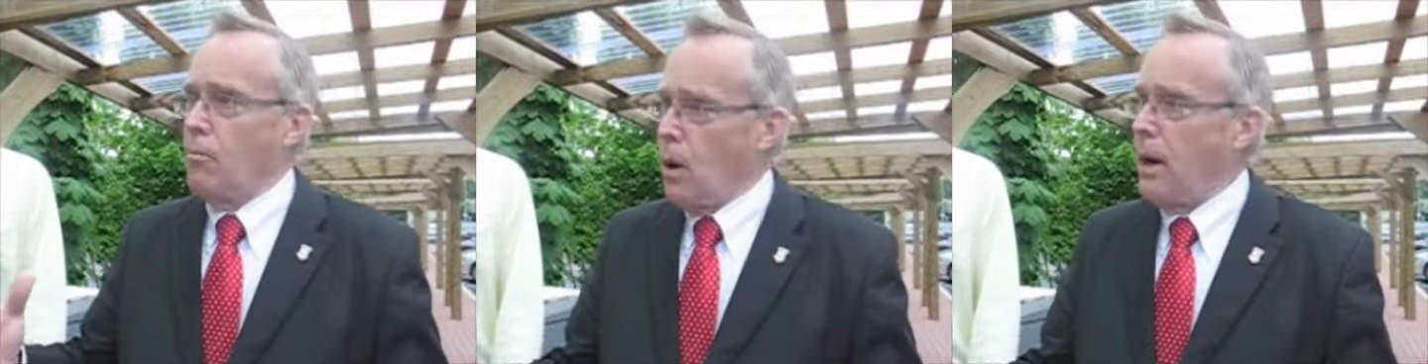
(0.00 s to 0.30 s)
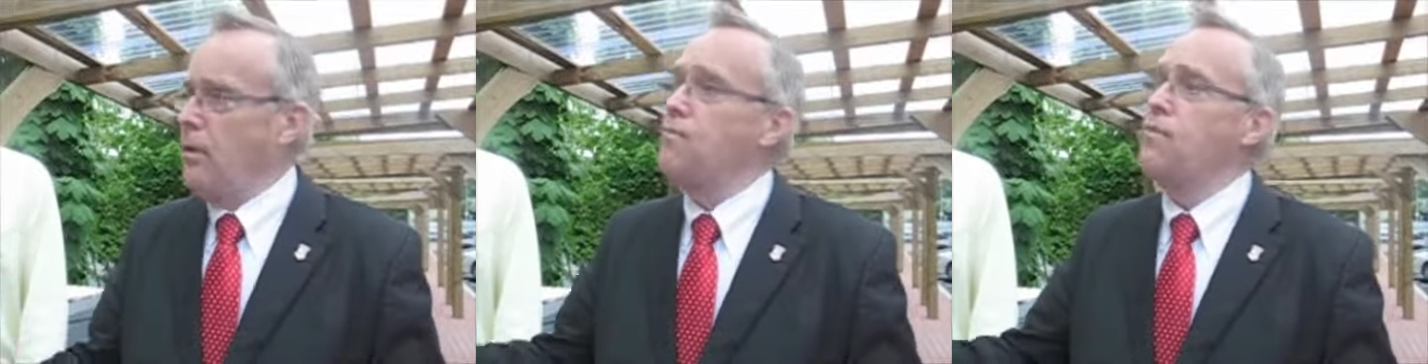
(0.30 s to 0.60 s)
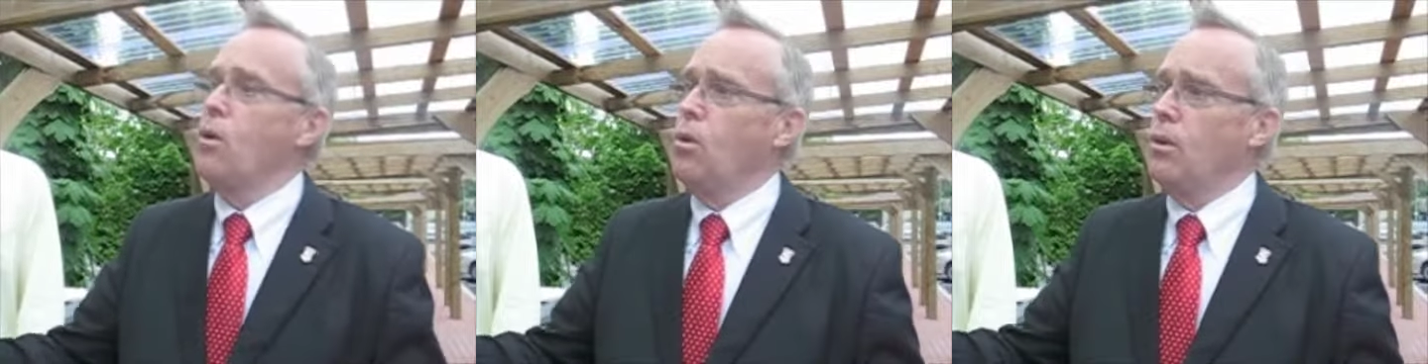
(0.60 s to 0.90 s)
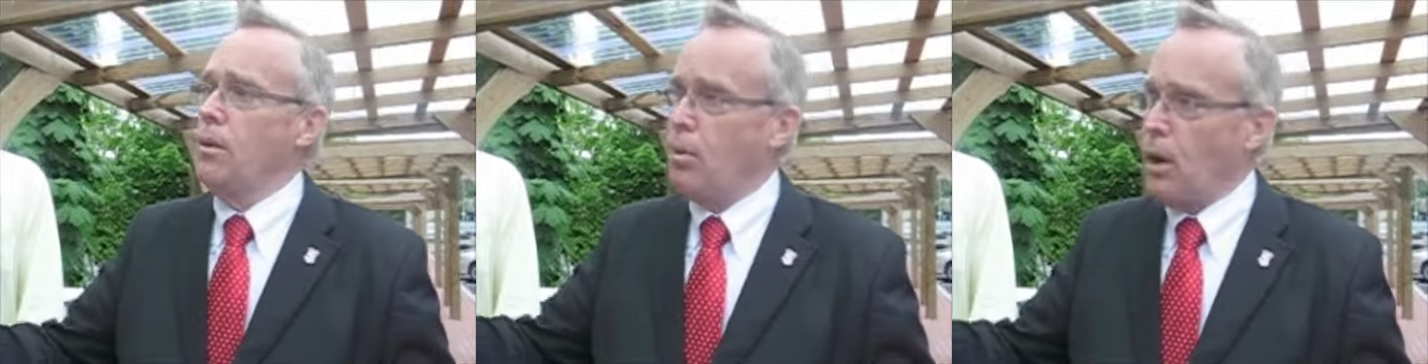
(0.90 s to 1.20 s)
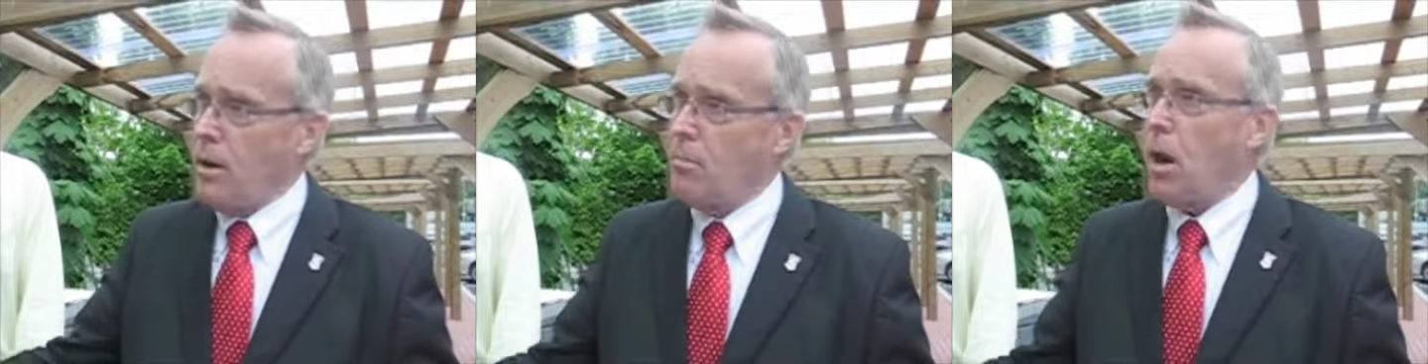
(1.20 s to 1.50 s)
bring the food and
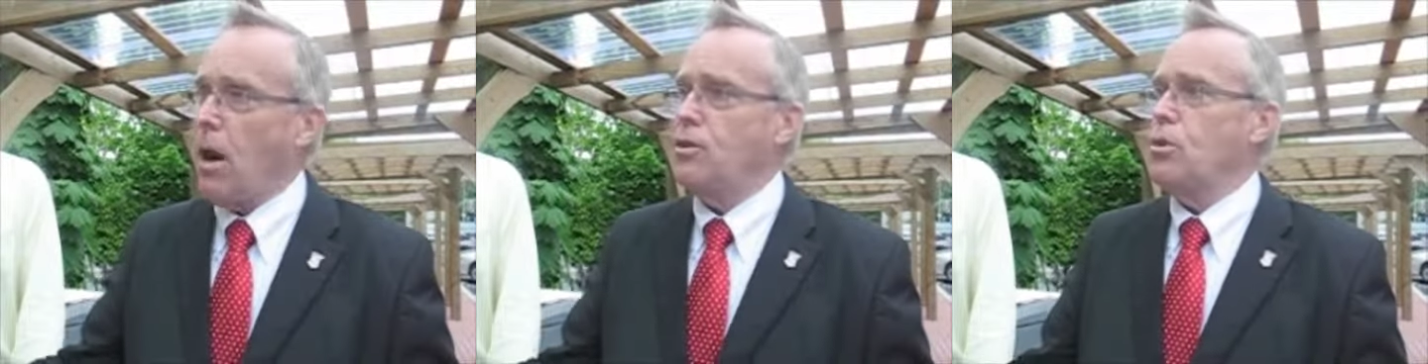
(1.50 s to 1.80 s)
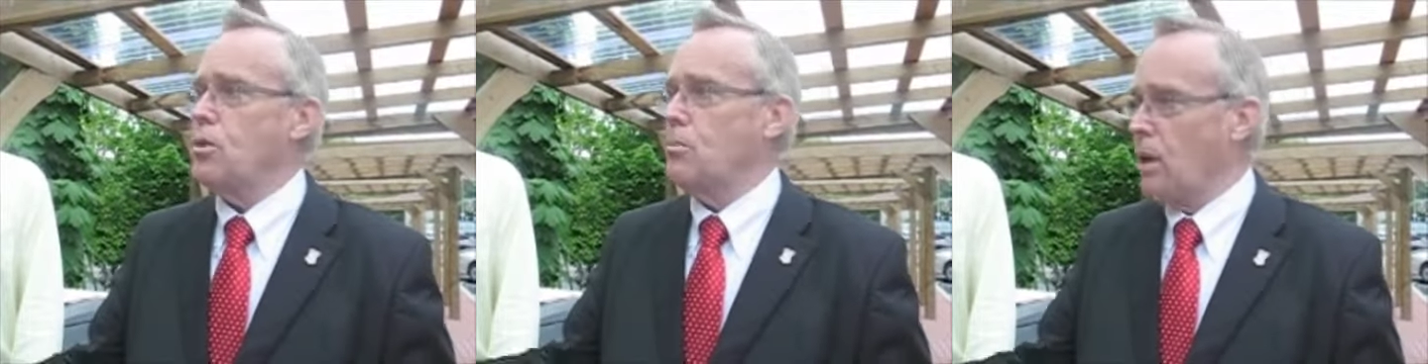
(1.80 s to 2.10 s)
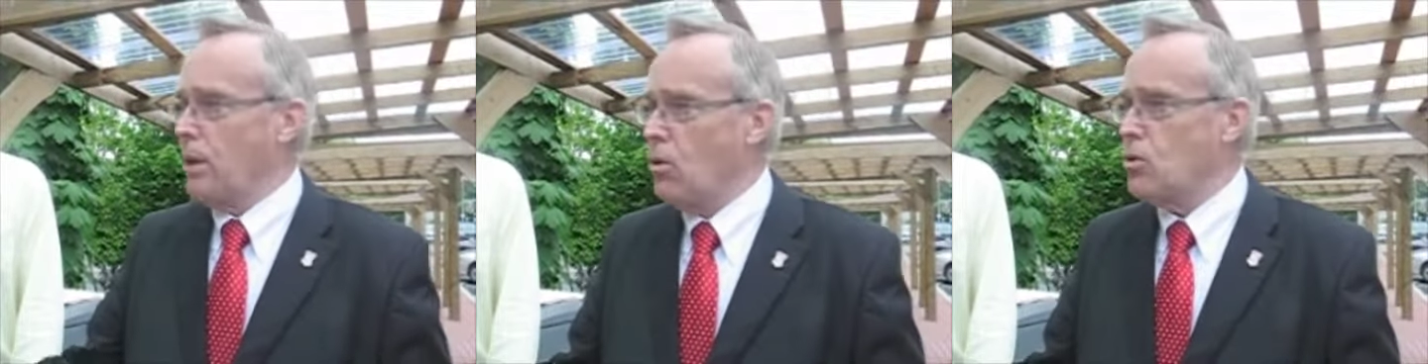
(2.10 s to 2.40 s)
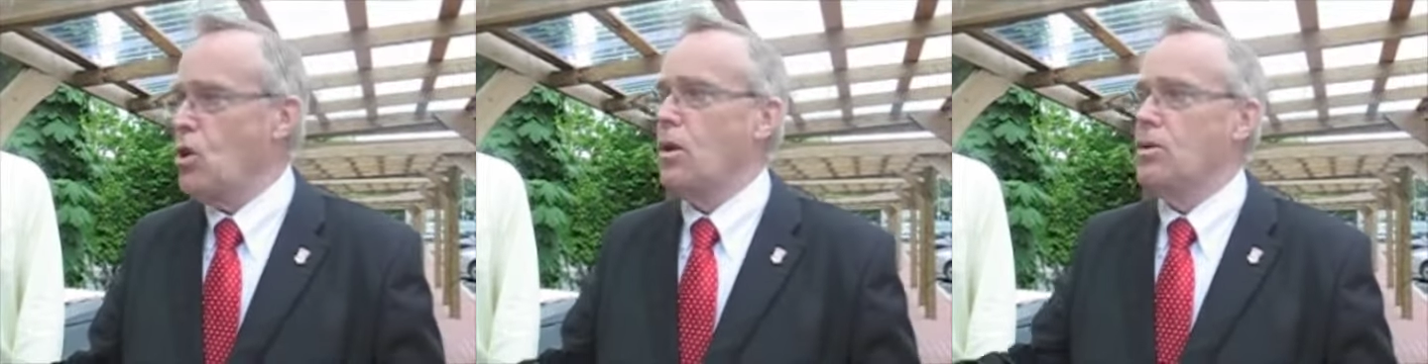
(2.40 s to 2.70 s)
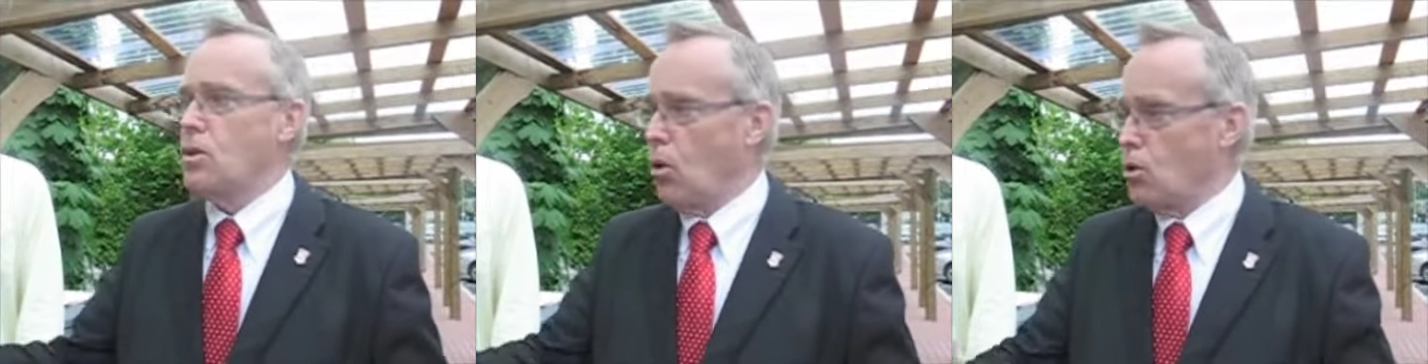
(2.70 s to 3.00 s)
bring the produce and bring those
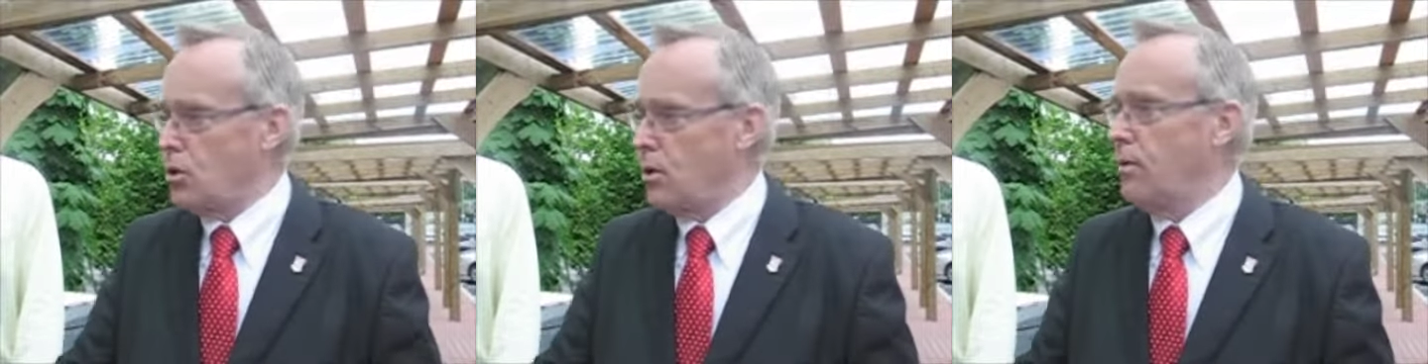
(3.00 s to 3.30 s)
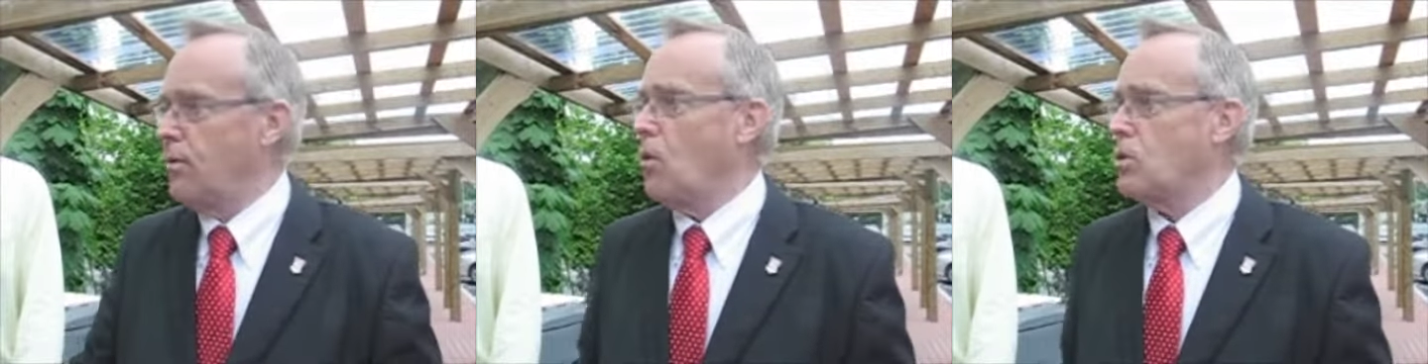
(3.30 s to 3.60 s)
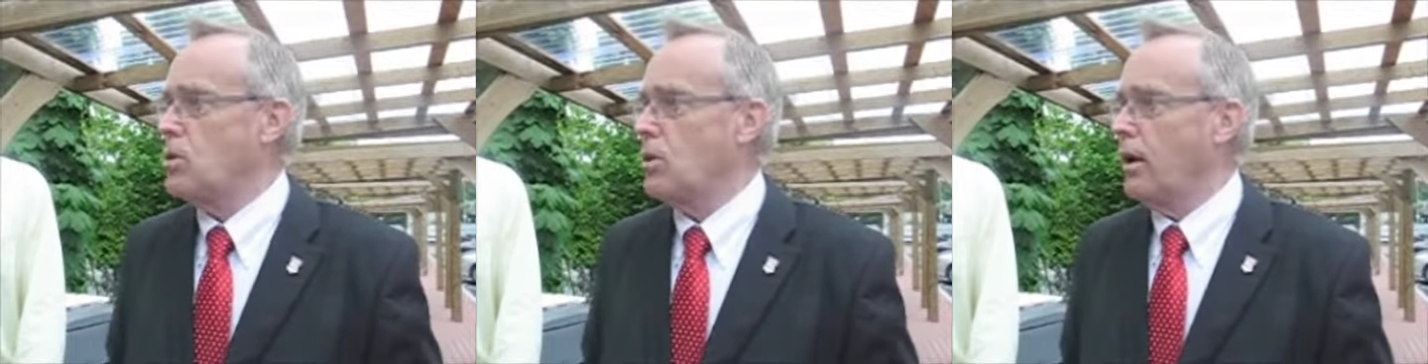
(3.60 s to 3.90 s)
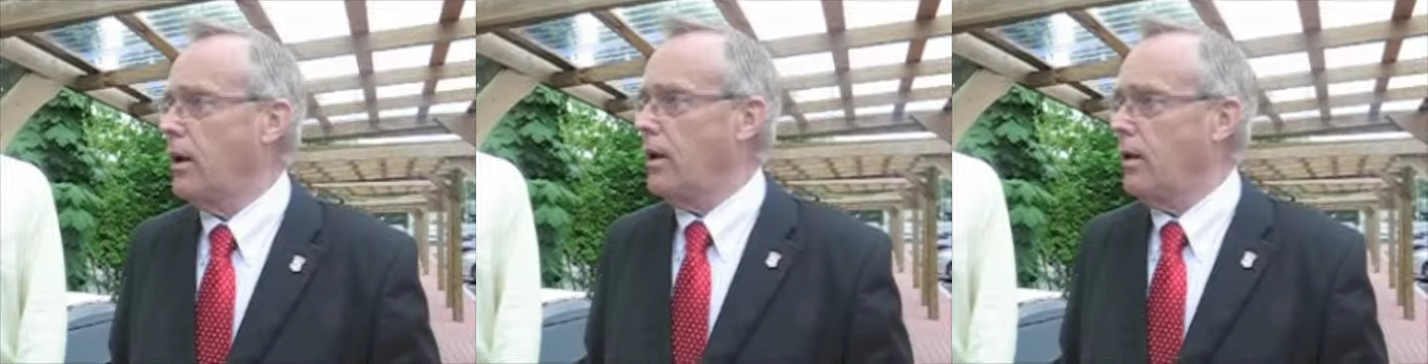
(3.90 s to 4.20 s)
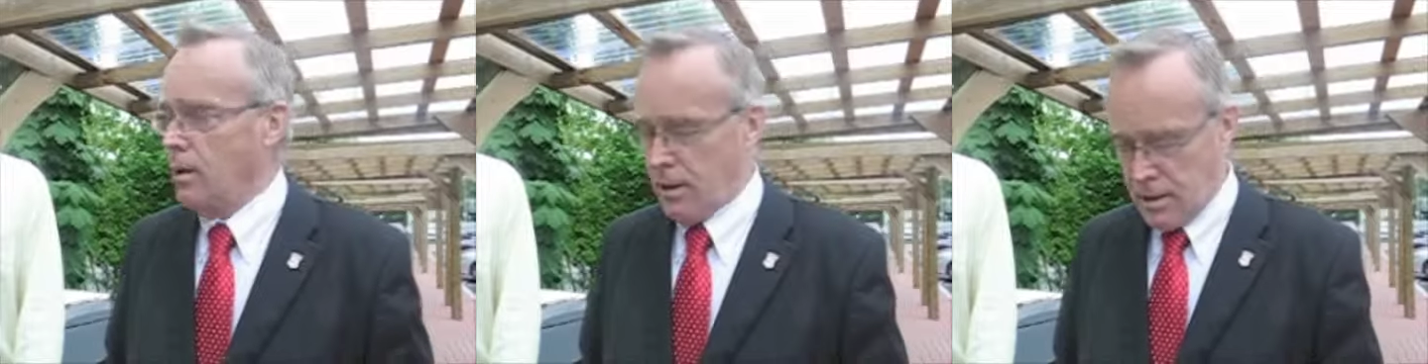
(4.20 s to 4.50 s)
goods closer to the folks
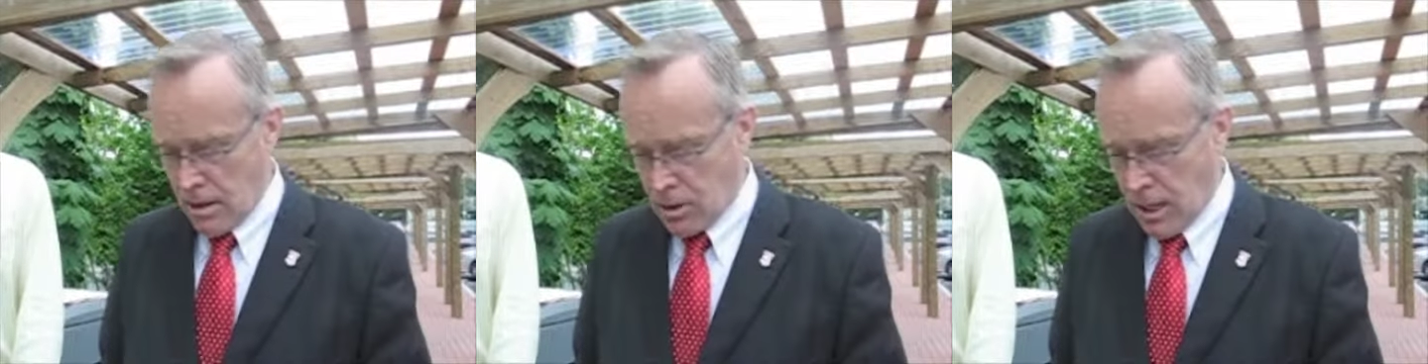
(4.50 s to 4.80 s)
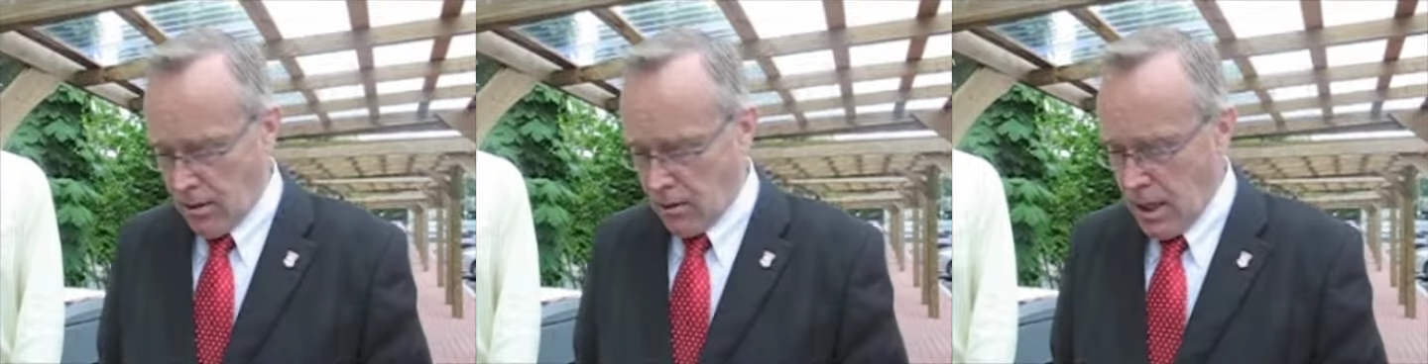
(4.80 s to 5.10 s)
here in the downtown.